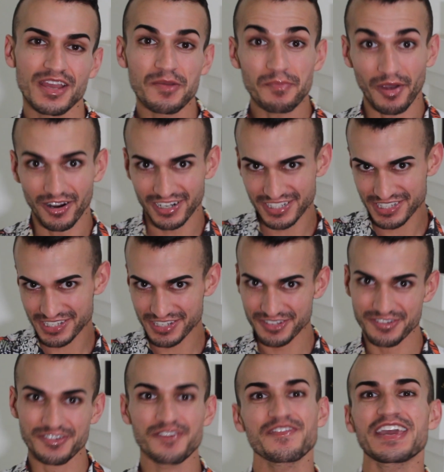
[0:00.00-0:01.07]
Part
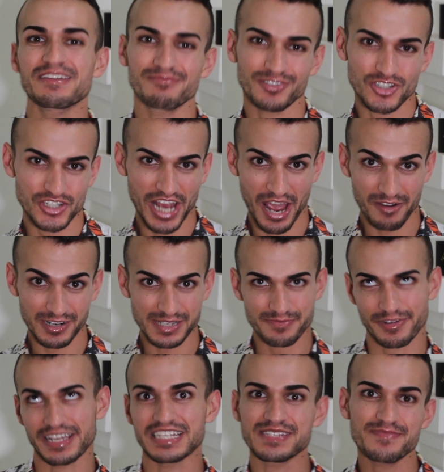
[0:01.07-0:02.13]
two of April showers
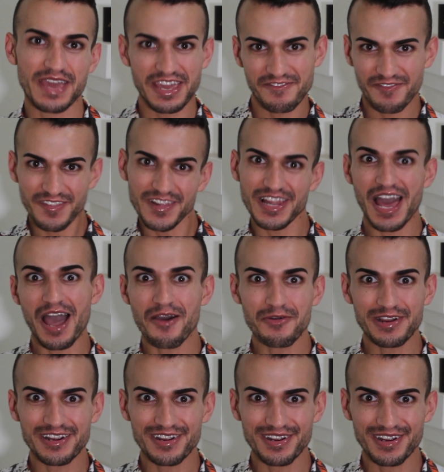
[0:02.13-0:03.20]
brings May
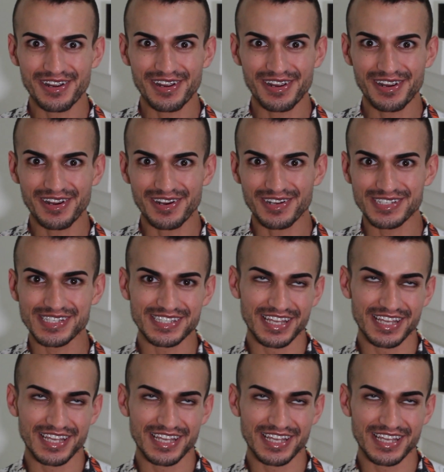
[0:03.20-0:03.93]
flowers.